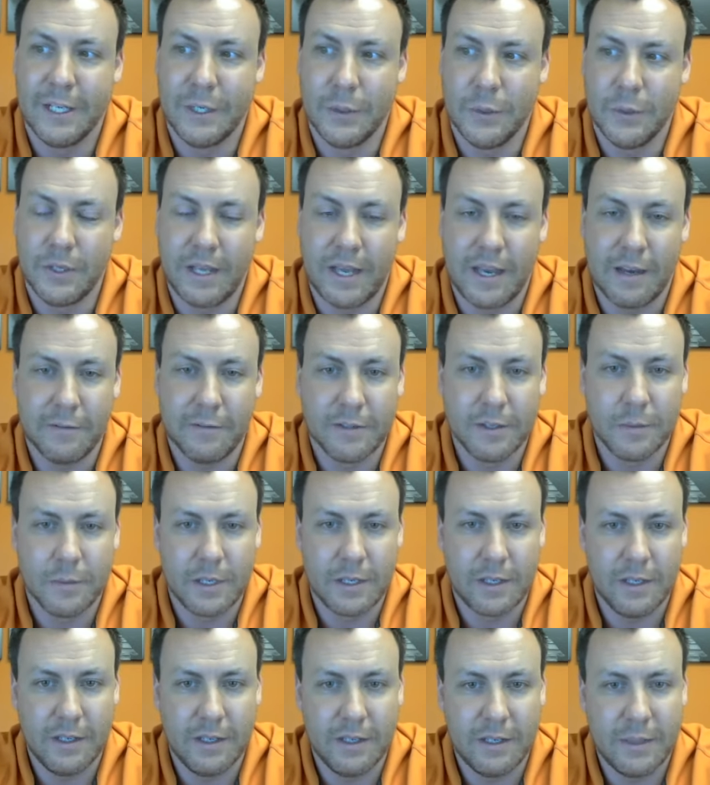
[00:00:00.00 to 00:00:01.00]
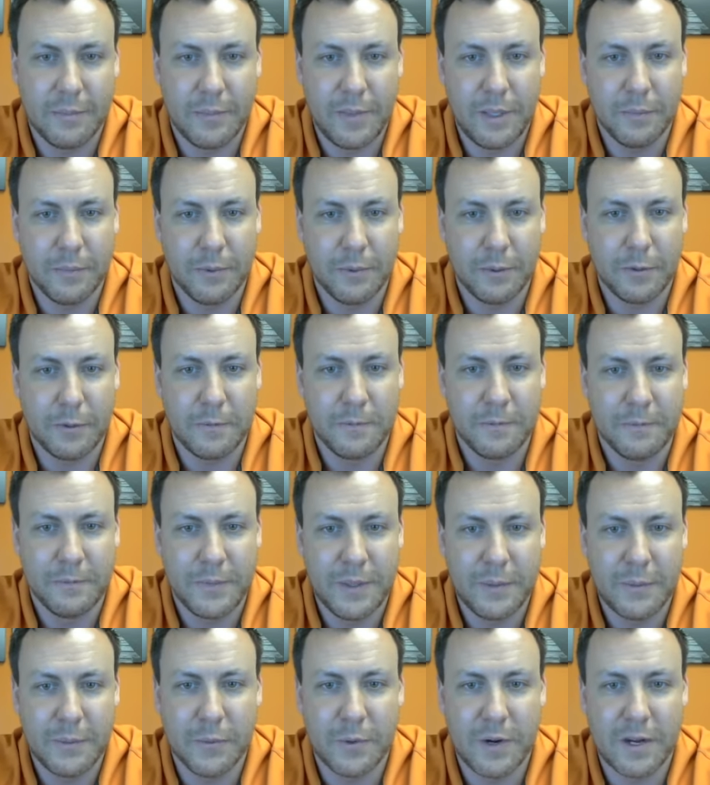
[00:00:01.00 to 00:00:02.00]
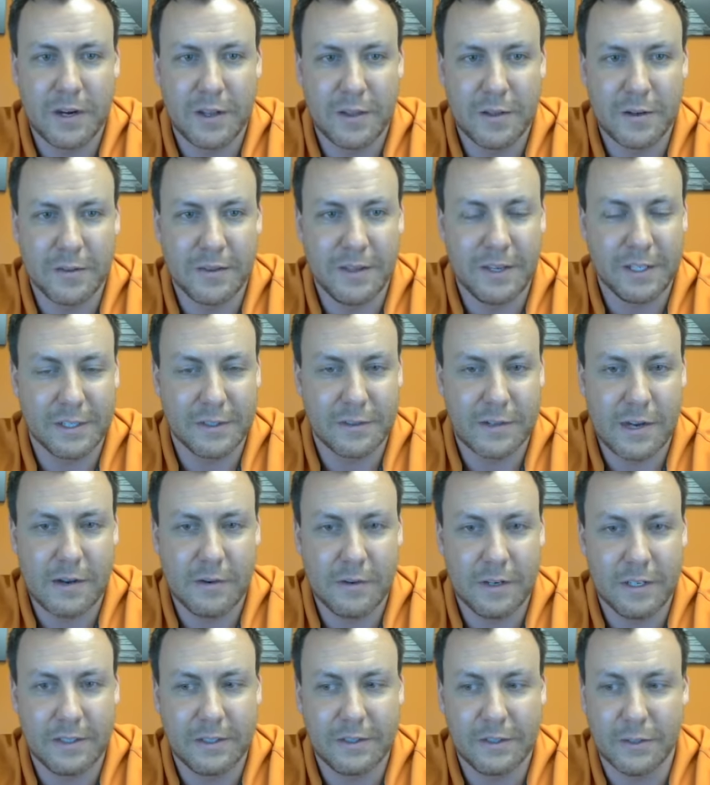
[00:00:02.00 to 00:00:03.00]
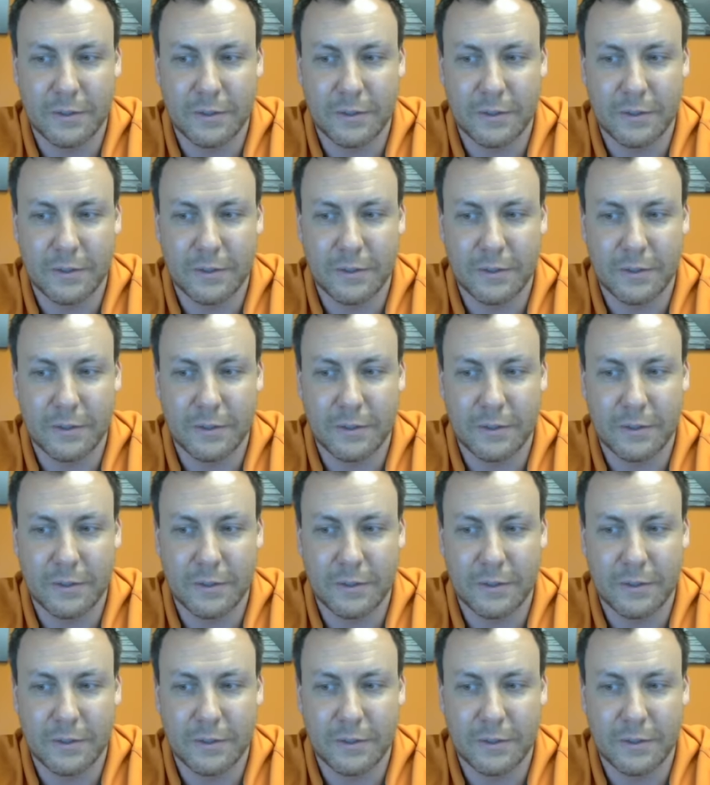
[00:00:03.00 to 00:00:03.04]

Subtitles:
when you have something good, then people want other things around it.